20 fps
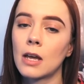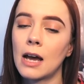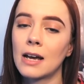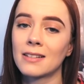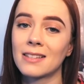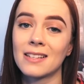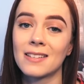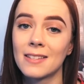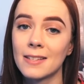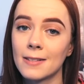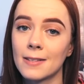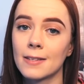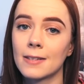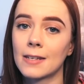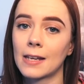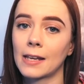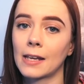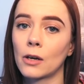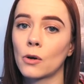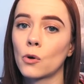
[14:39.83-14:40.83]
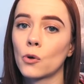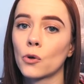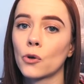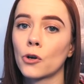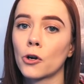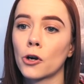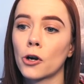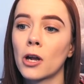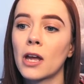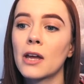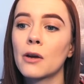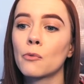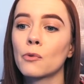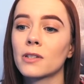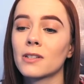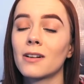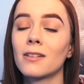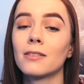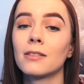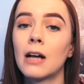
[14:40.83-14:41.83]
as a season ticket holder. It
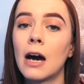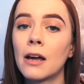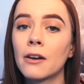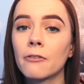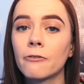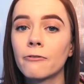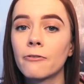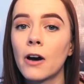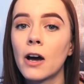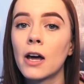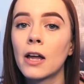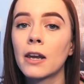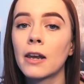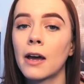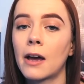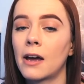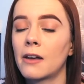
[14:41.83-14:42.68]
was a lot of fun.